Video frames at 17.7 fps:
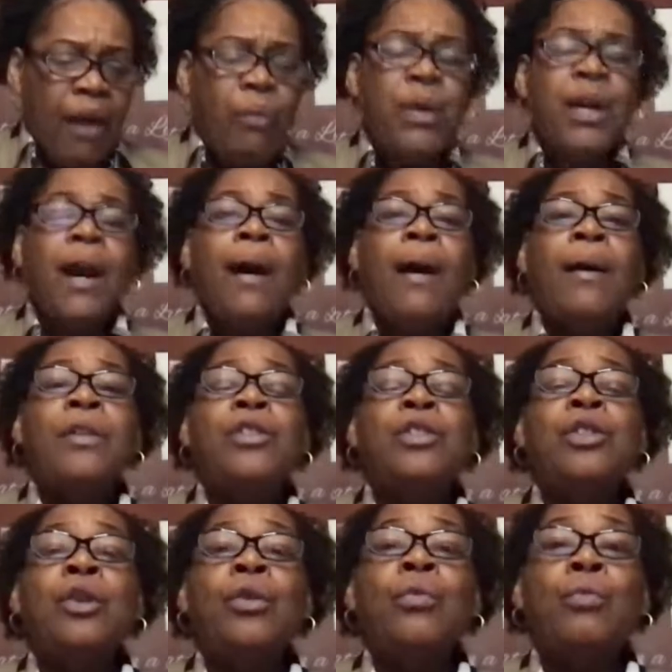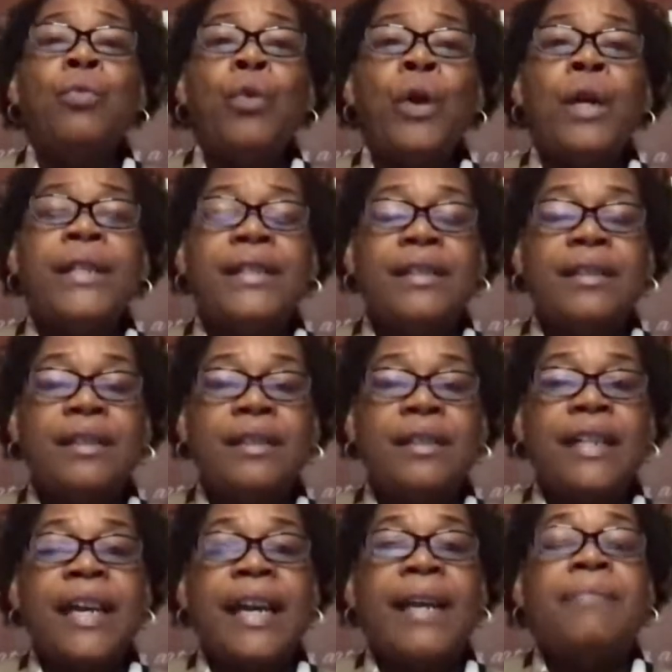And we also want to
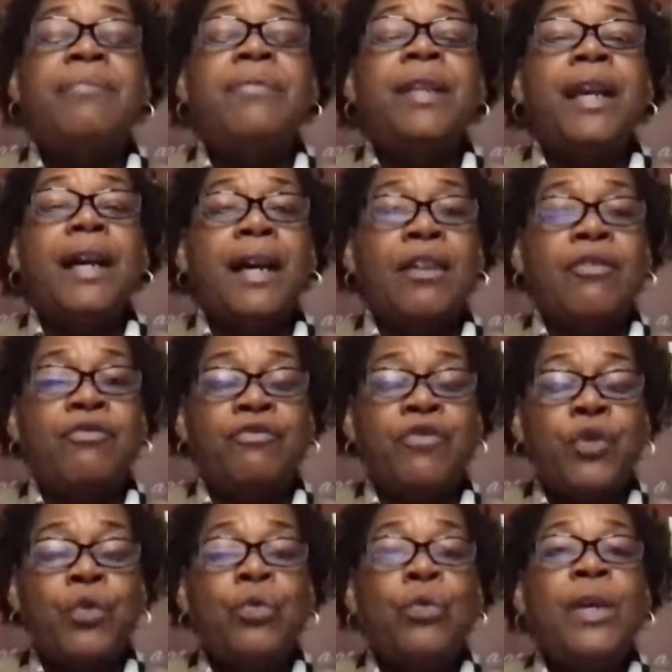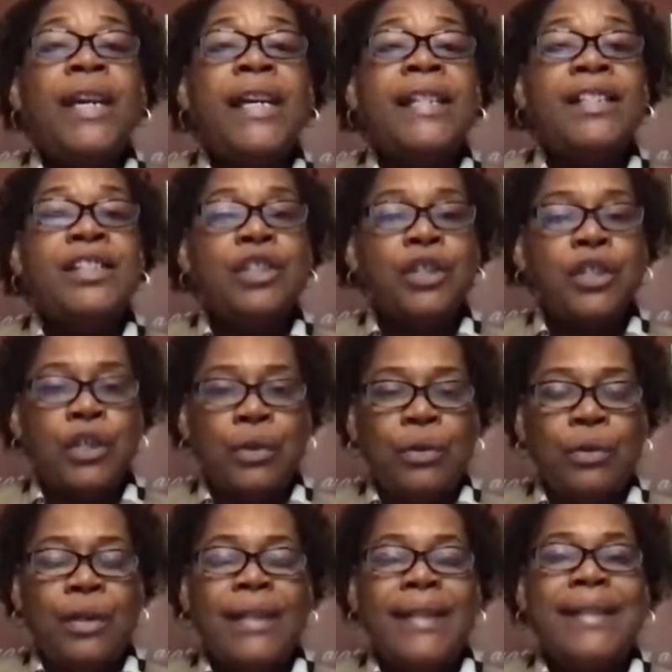look at of food
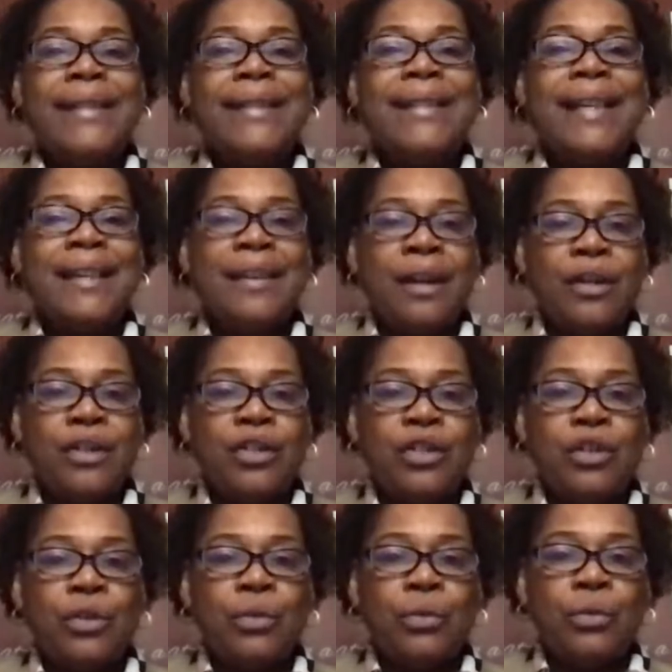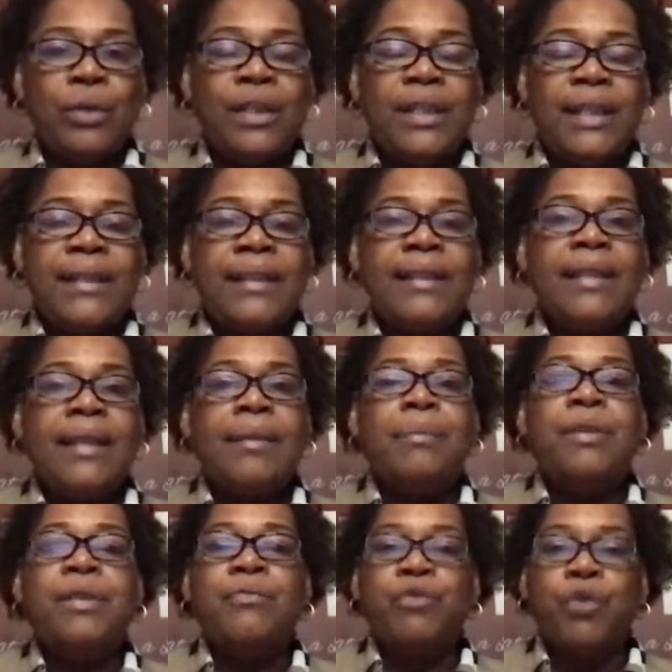insecurities in our school
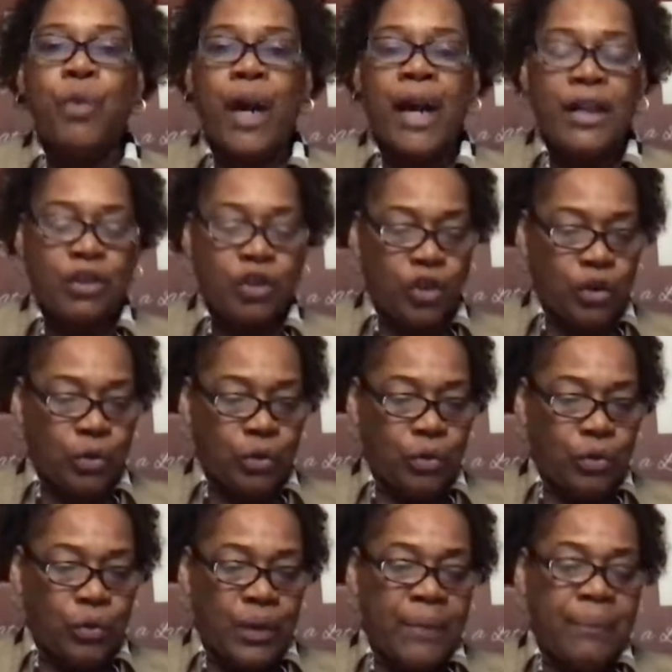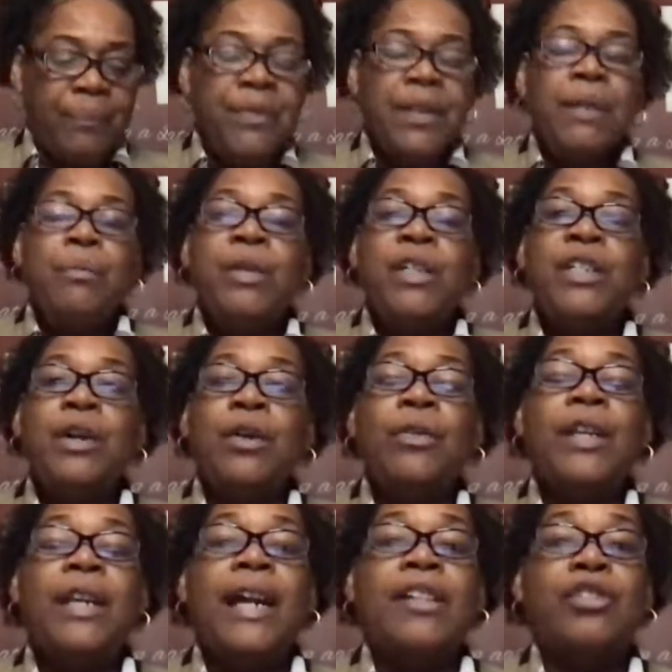systems for our children. We
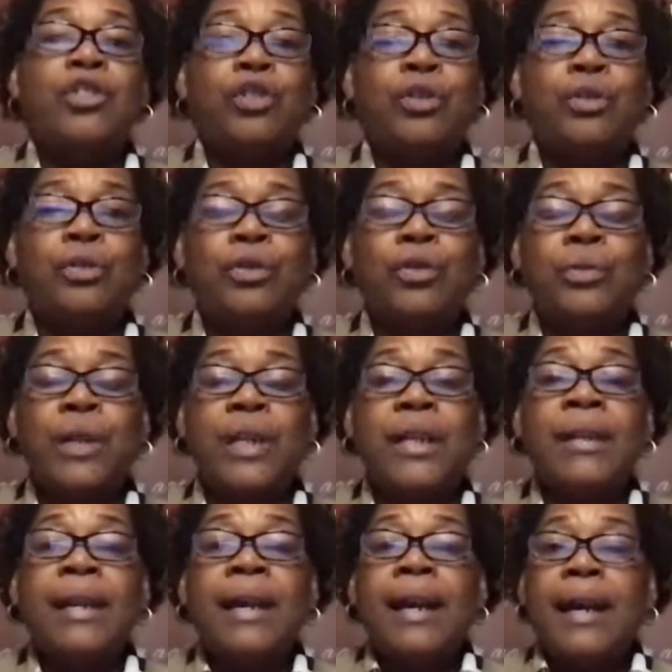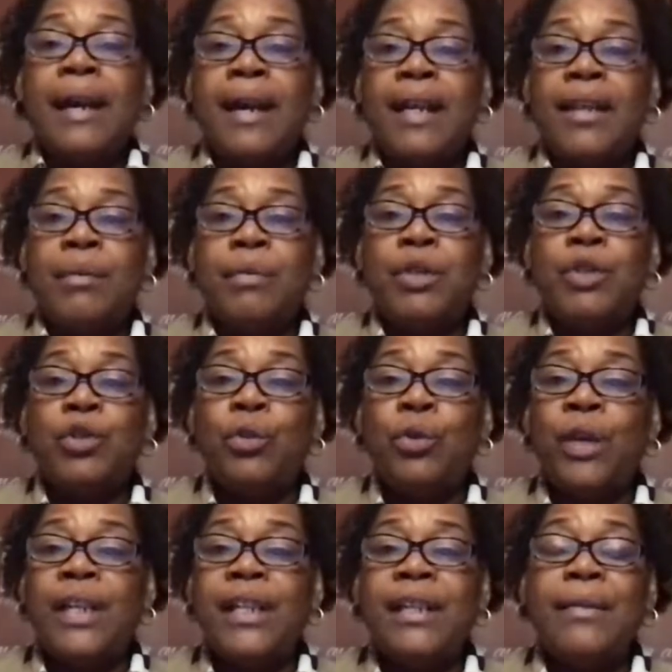know that our children, uh, the
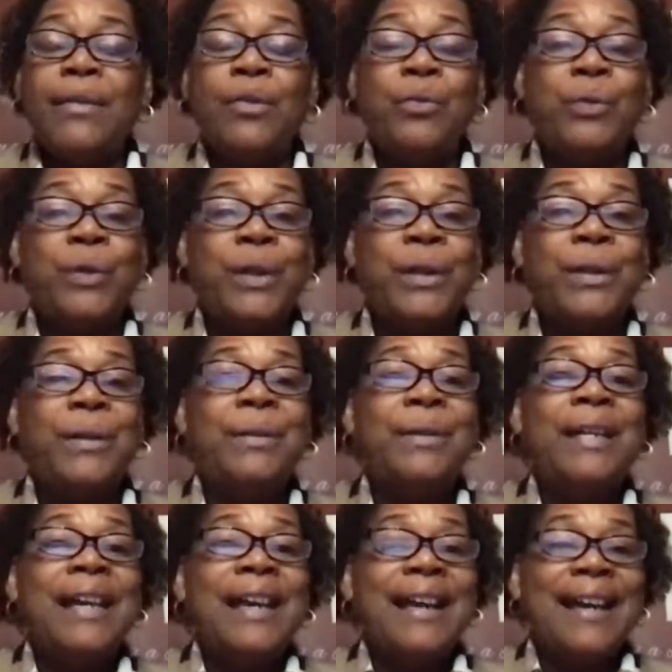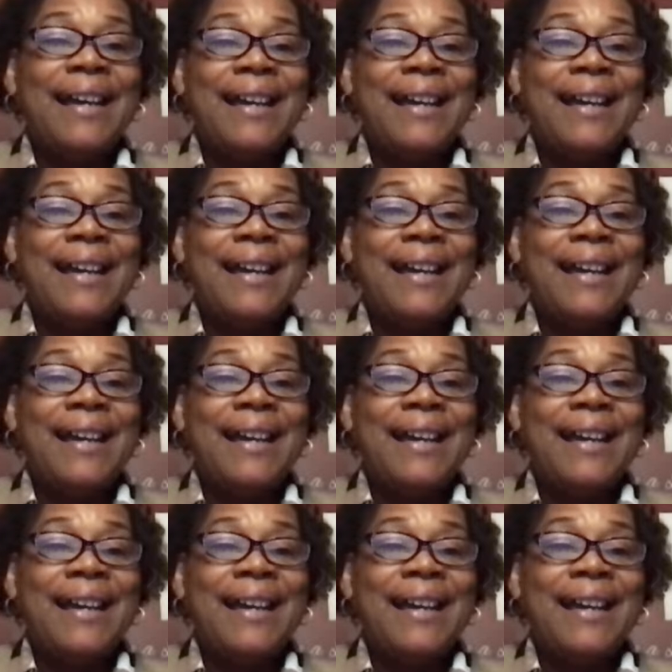majority of the world,